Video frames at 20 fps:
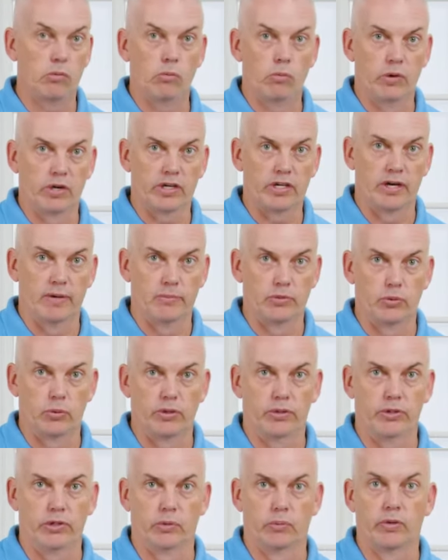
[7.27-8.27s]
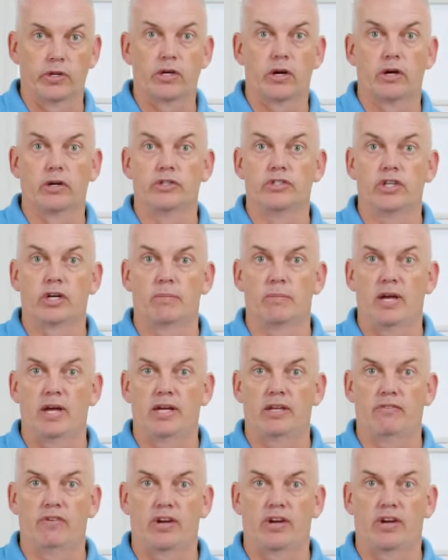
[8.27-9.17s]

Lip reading: what comes with your Riccar Gem hand